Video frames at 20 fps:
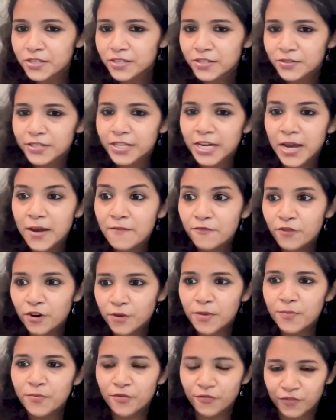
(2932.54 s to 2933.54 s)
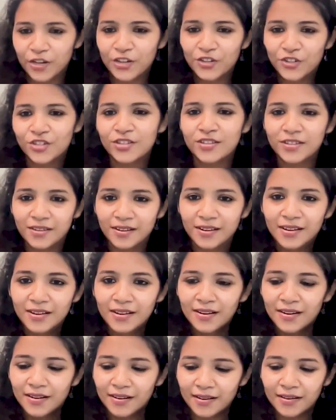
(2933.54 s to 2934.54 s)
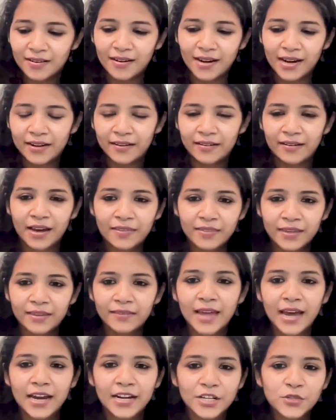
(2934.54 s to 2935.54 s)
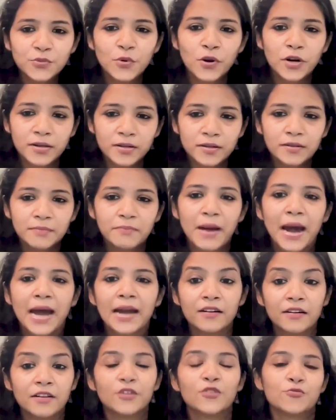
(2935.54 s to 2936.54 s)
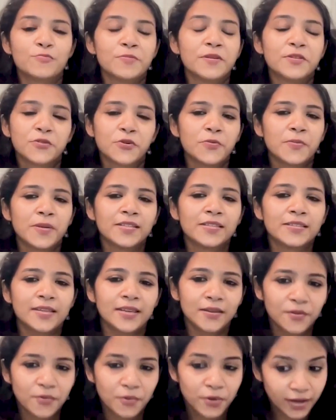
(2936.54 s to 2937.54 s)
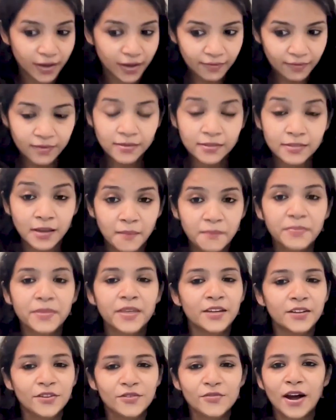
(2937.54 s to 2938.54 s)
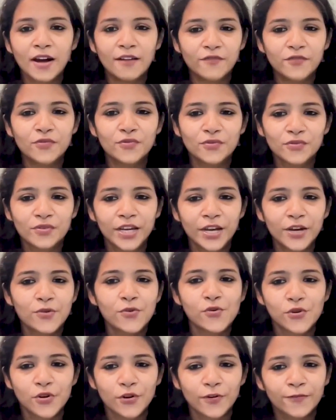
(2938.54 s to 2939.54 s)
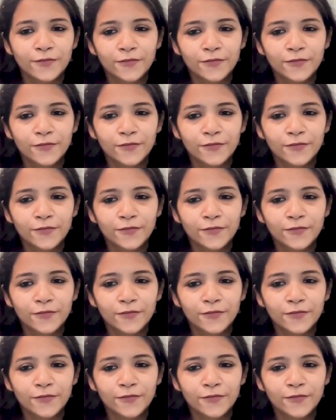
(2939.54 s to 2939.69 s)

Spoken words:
It came from a professional, and I think that is what mattered to me so much. Saying, okay, yeah, this is something you have to take note of.